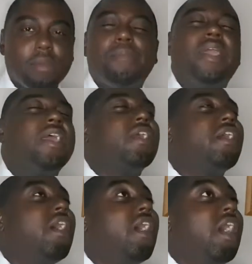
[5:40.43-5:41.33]
Pick
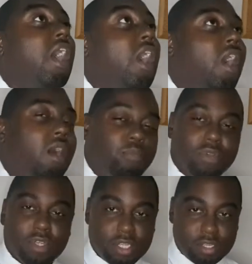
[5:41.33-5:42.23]
her
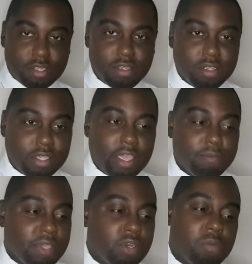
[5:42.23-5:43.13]
up. Get
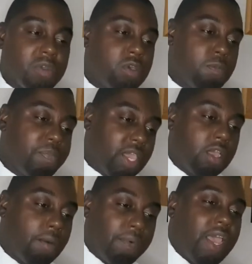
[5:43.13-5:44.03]
me? Not with no
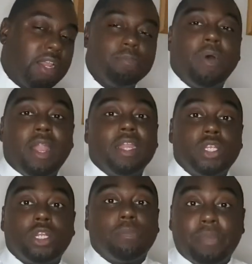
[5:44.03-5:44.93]
pickup lines, but
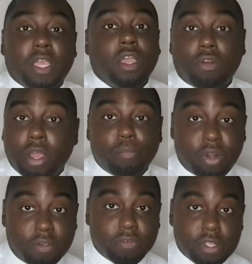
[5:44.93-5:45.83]
literally pick her up,
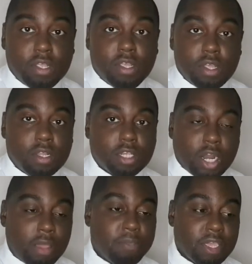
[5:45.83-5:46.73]
bruv. You know
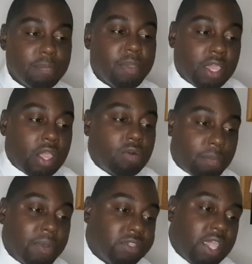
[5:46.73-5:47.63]
what I mean? Pick her up
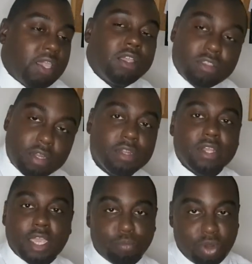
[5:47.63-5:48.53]
and take her to the
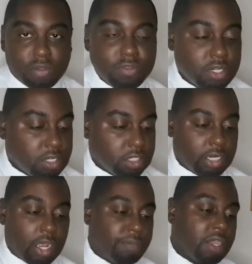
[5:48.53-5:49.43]
date, bruv. You know
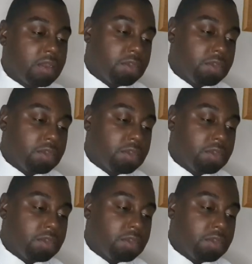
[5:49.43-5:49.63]
what I mean?